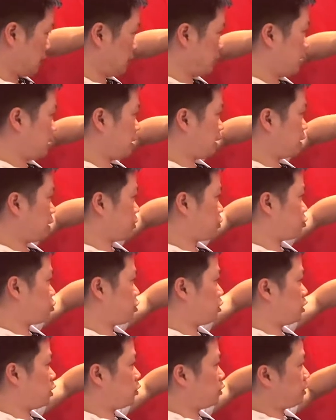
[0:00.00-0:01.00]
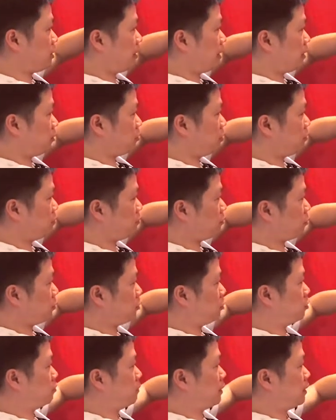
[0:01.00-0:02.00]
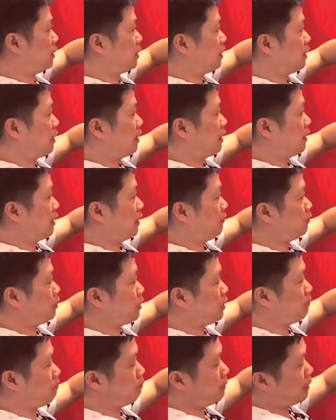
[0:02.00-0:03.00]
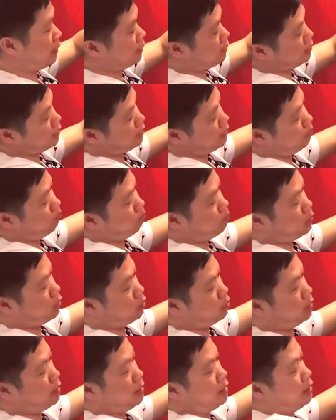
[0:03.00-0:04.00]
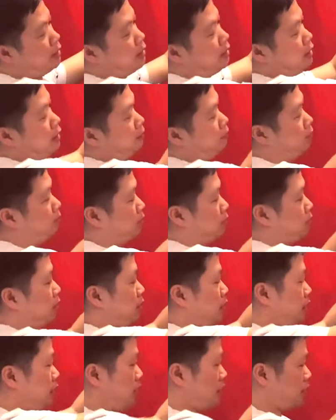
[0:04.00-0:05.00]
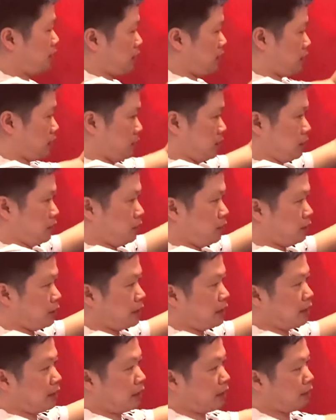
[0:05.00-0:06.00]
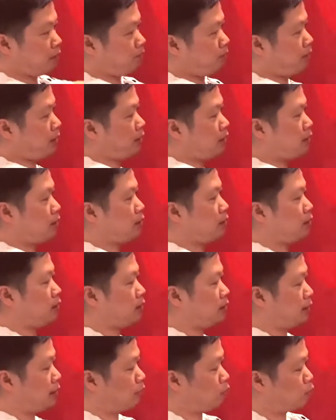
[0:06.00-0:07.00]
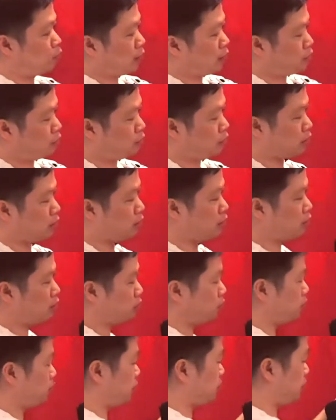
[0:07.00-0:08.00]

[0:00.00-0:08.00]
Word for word: this show is actually for you because I'm gonna make it simple and you can unpin it and wash your clothes so